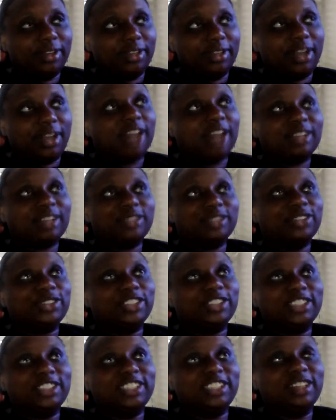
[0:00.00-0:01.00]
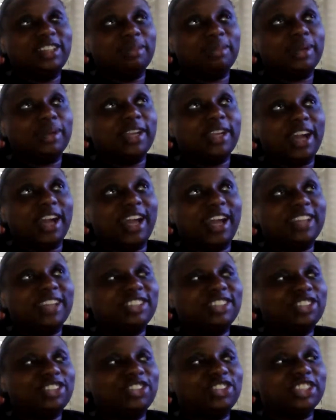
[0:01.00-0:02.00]
I thought you didn't need no money. I
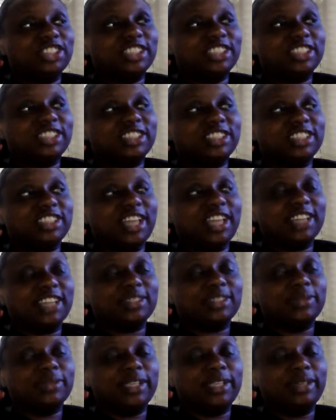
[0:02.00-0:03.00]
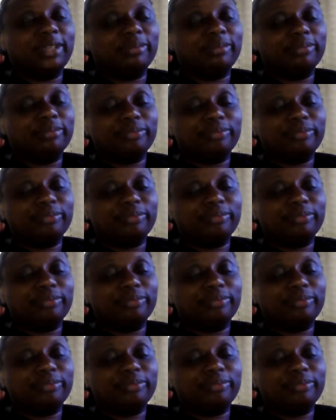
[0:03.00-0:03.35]
asked you just last week.